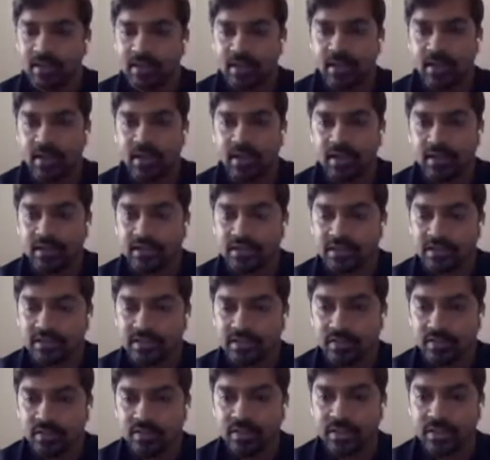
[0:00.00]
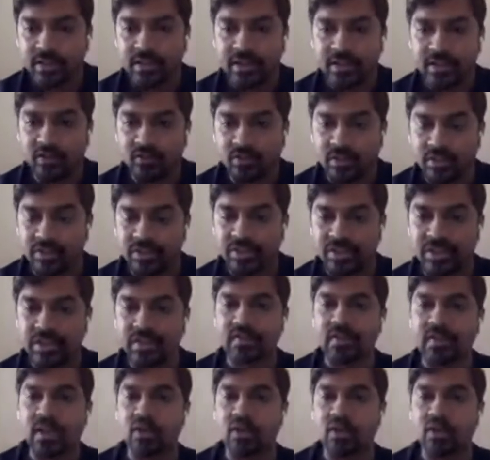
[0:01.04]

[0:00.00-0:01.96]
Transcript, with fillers: Uh, so the next question is,